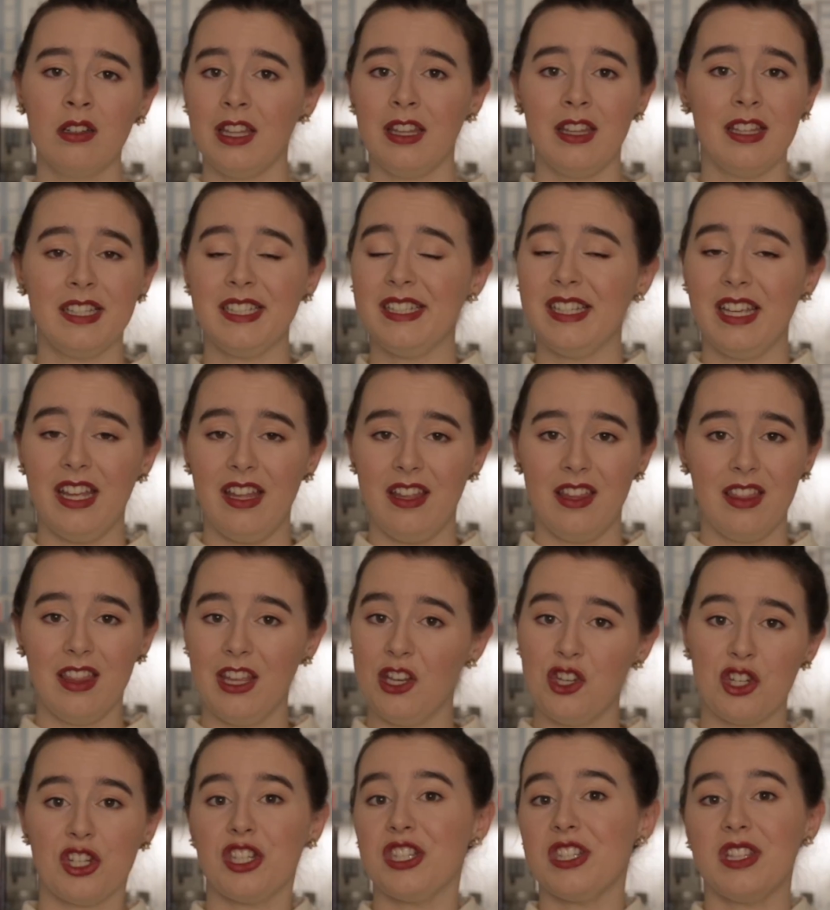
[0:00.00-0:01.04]
This is it. They
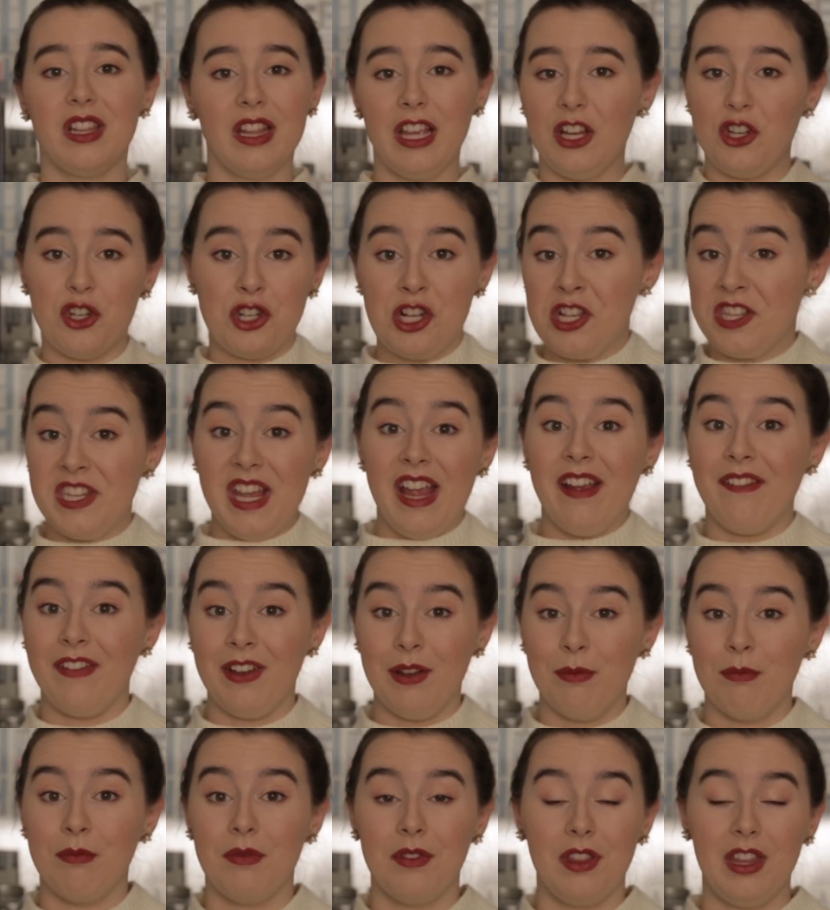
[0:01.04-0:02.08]
just save
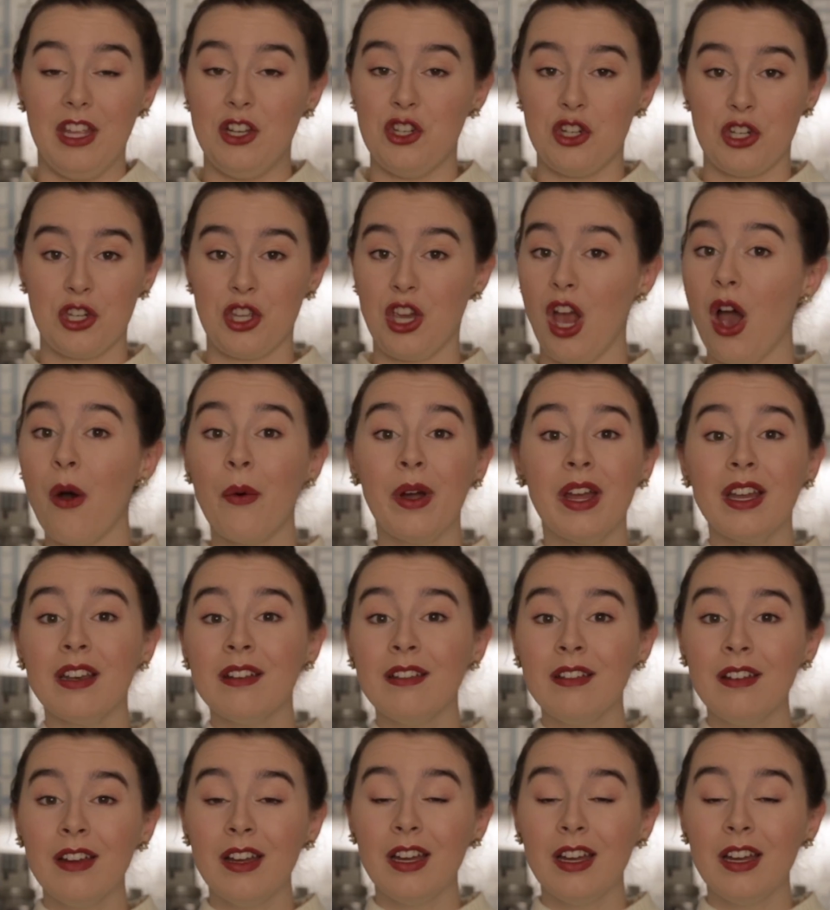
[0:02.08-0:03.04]
him. They just go in